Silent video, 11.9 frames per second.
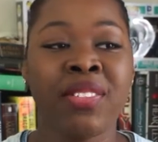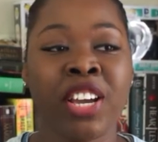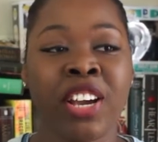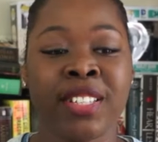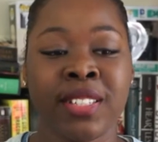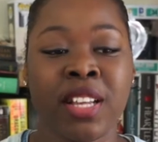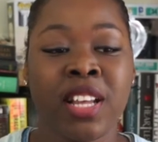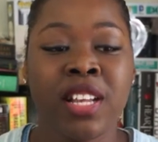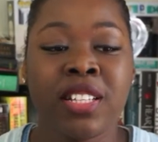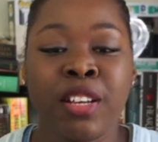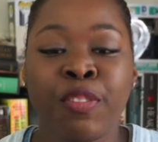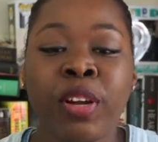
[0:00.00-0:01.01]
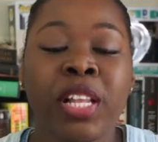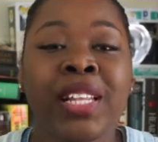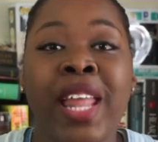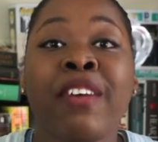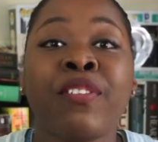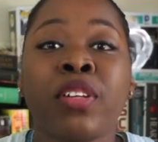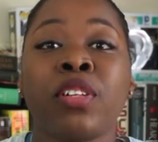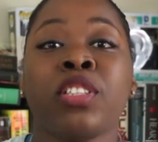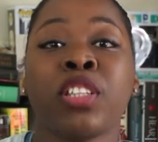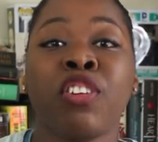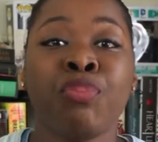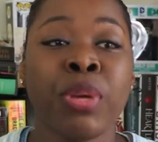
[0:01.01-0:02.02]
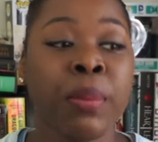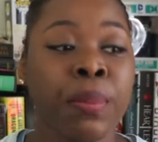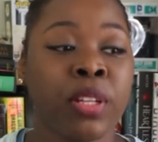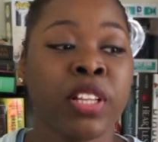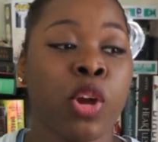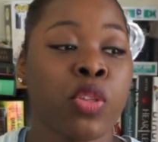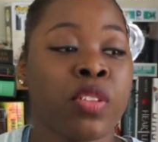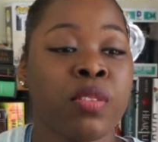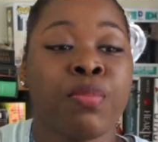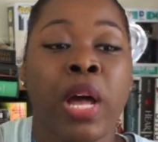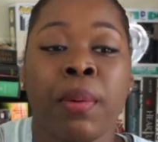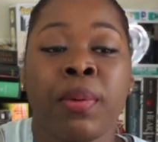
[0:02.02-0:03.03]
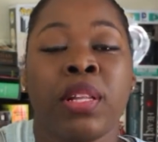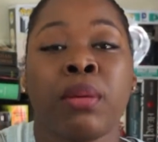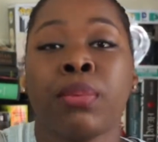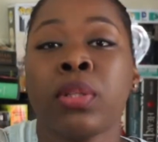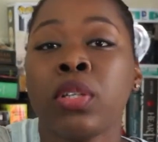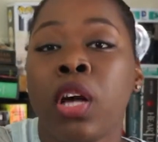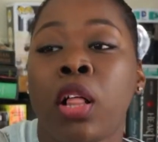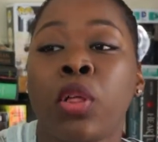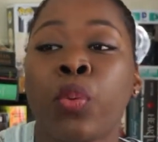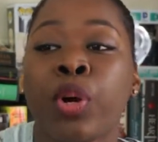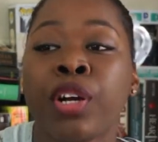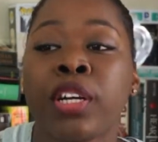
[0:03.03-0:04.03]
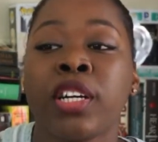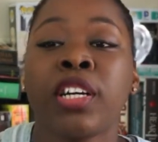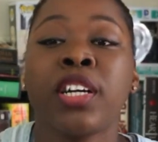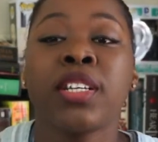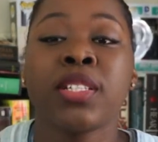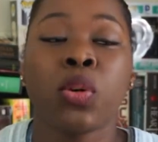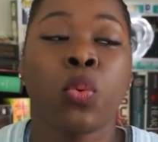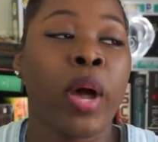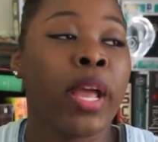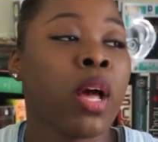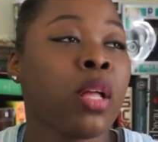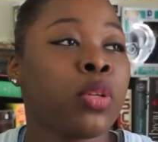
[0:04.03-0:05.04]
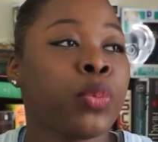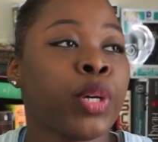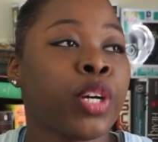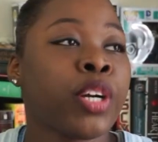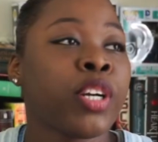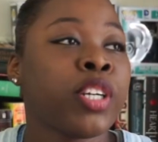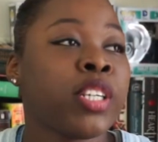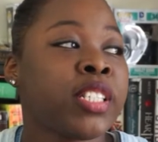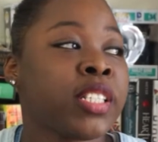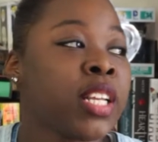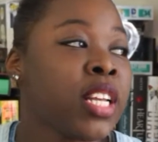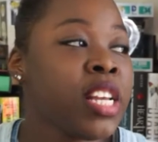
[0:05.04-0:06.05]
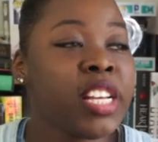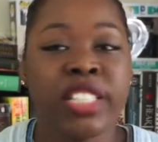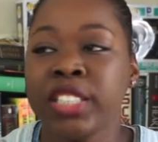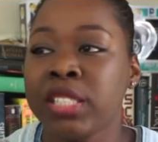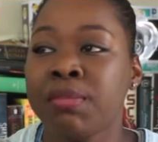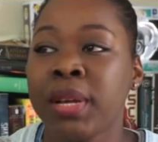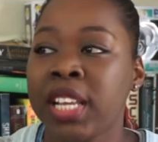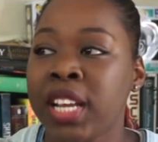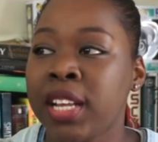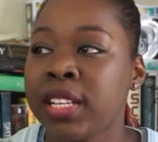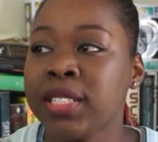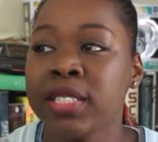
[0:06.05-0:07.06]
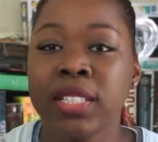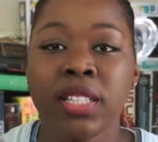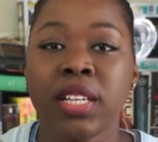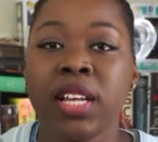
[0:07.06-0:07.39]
There's different levels of people. There's probably the blue collar workers, the white collar workers. Is there somebody else?